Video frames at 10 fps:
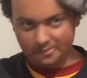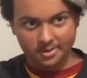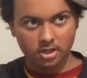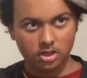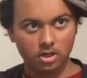Let
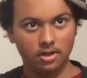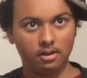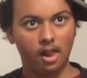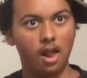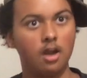me just uh,
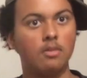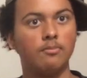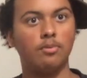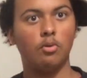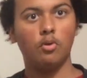
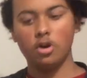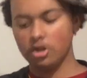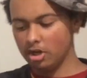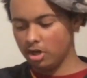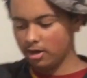pour
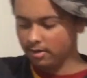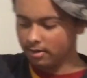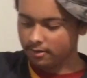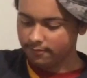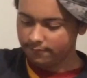the
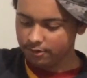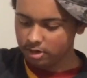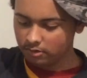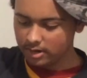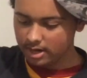
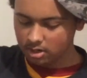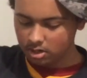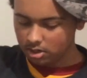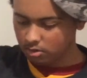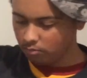vanilla in.
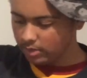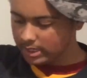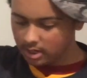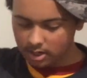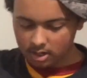
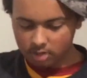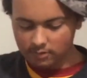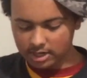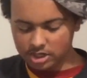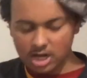We uh,
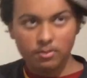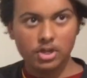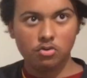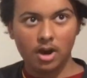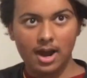last time
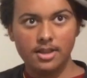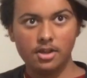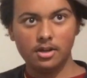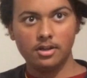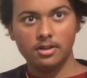we tried
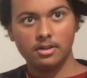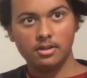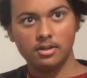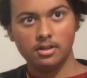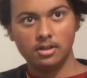the
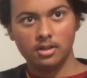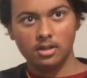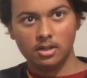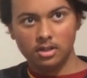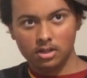
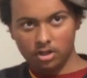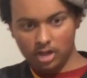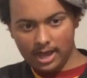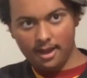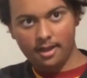the
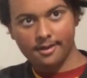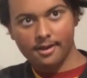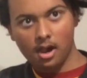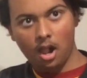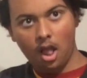ha.
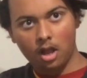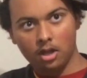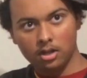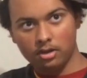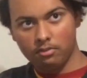
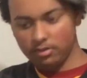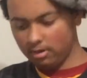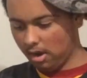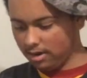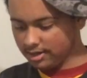
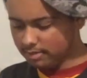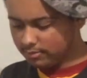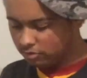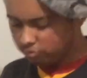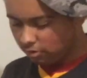Next time
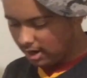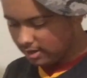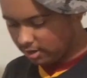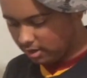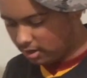we tried the